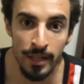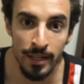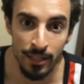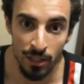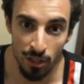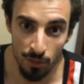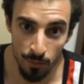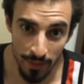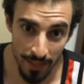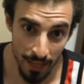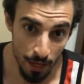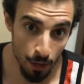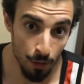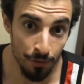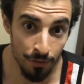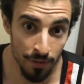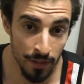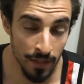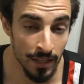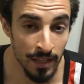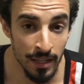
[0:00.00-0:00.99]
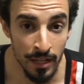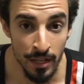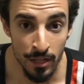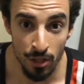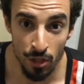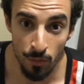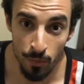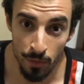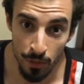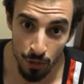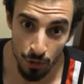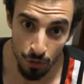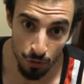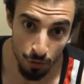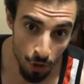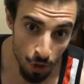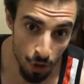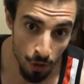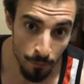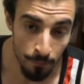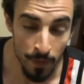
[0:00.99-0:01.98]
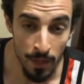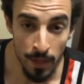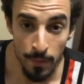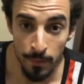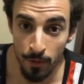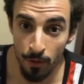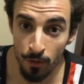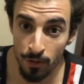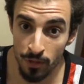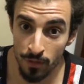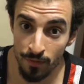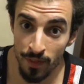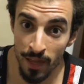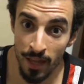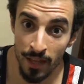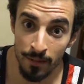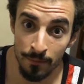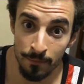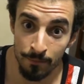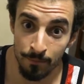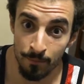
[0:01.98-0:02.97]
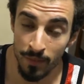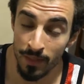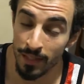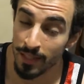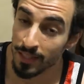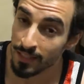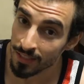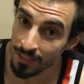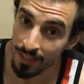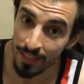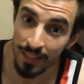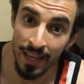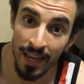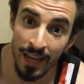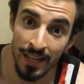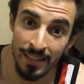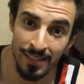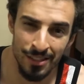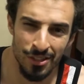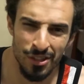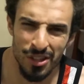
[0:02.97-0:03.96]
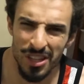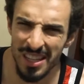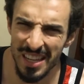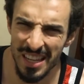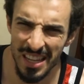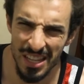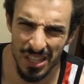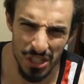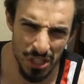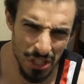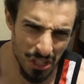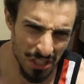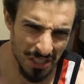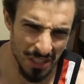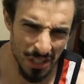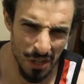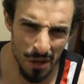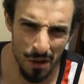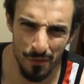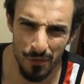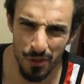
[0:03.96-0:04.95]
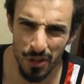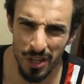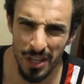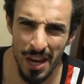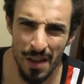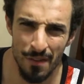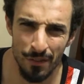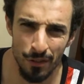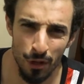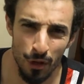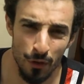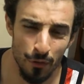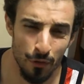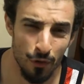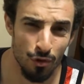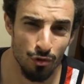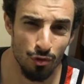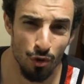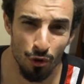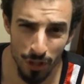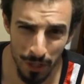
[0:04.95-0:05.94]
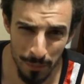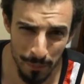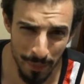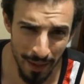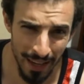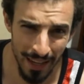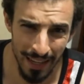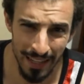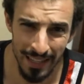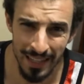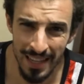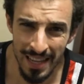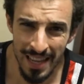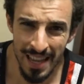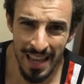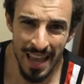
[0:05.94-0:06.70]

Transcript: to be healthy, to be strong, because if that isn't the case, then you can injure yourself, you can have a lot of chronic pain,